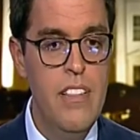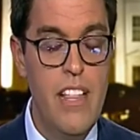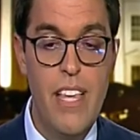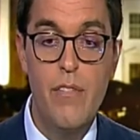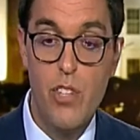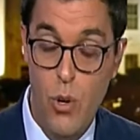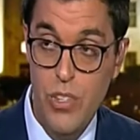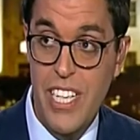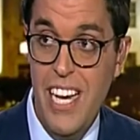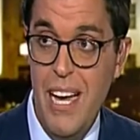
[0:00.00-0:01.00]
that they've told
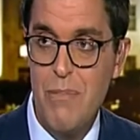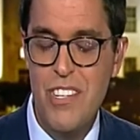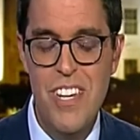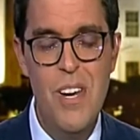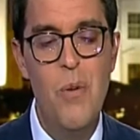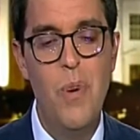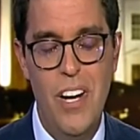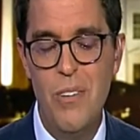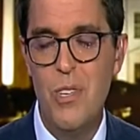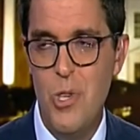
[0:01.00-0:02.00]
the cops,
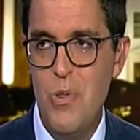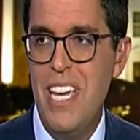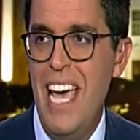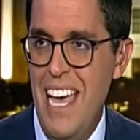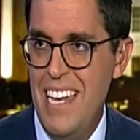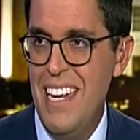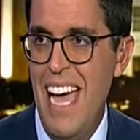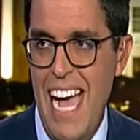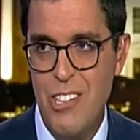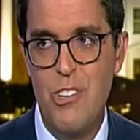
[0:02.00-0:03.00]
well, you can
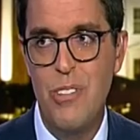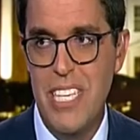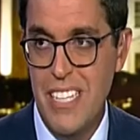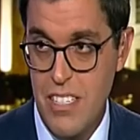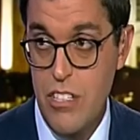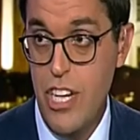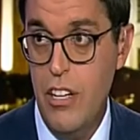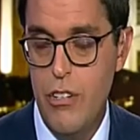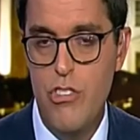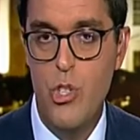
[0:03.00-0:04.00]
actually, the
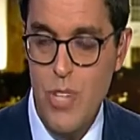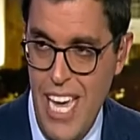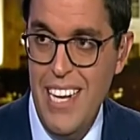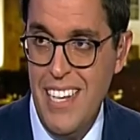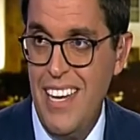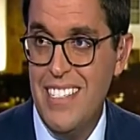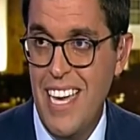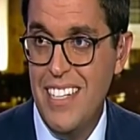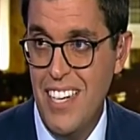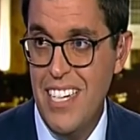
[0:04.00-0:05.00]
jailers, you can
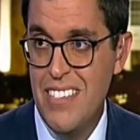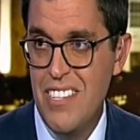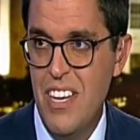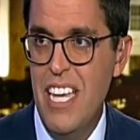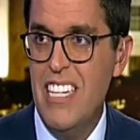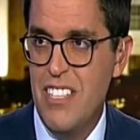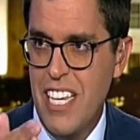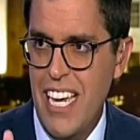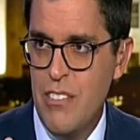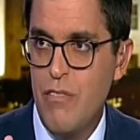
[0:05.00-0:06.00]
contact ICE in the
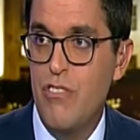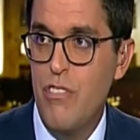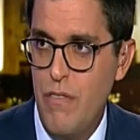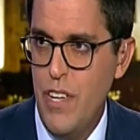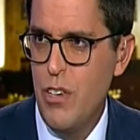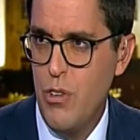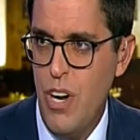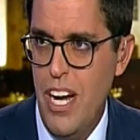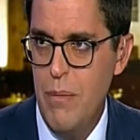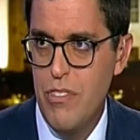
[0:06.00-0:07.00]
case of severe
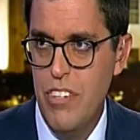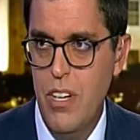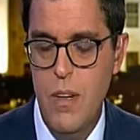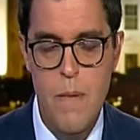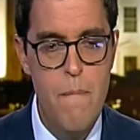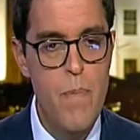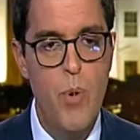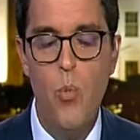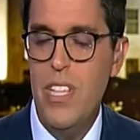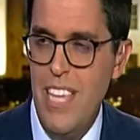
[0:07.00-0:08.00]
crimes.
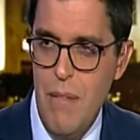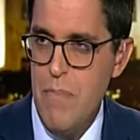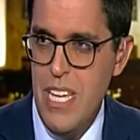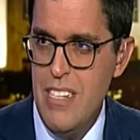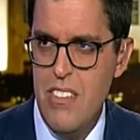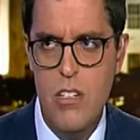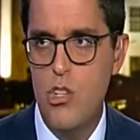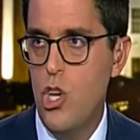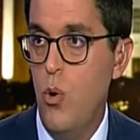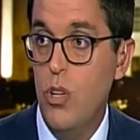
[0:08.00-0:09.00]
But what that means,
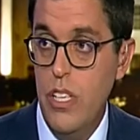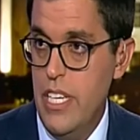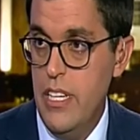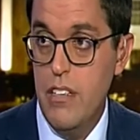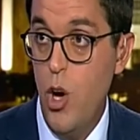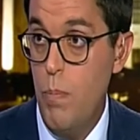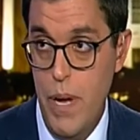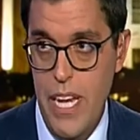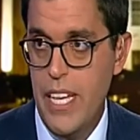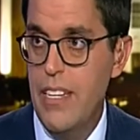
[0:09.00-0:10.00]
totally
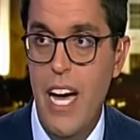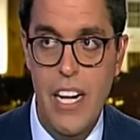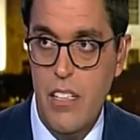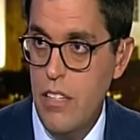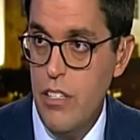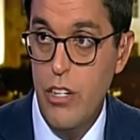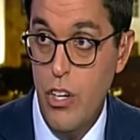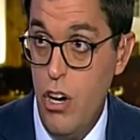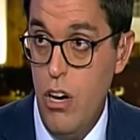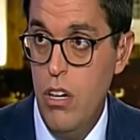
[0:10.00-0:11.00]
opaque, not clear at
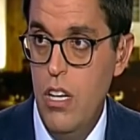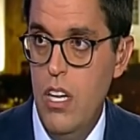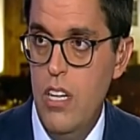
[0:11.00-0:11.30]
all